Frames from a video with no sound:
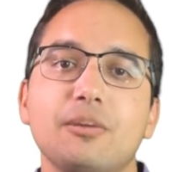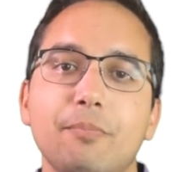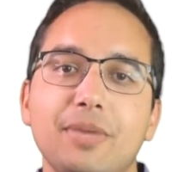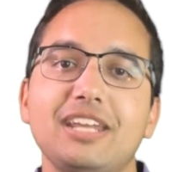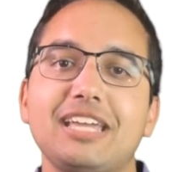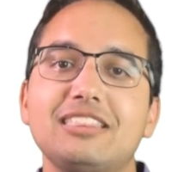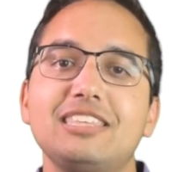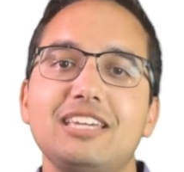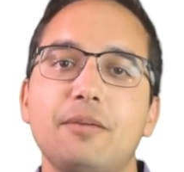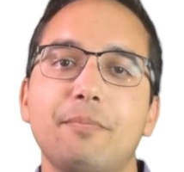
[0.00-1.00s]
to mitigate
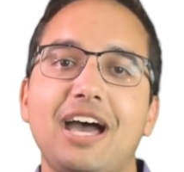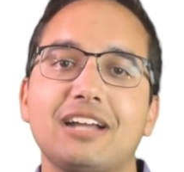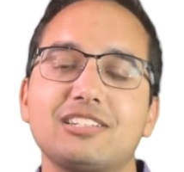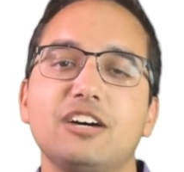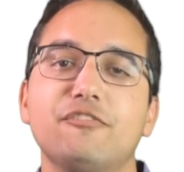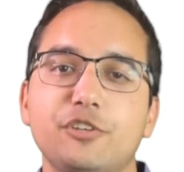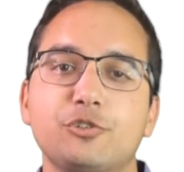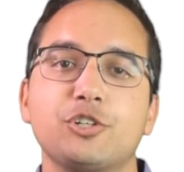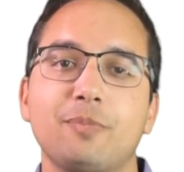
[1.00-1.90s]
the impact of future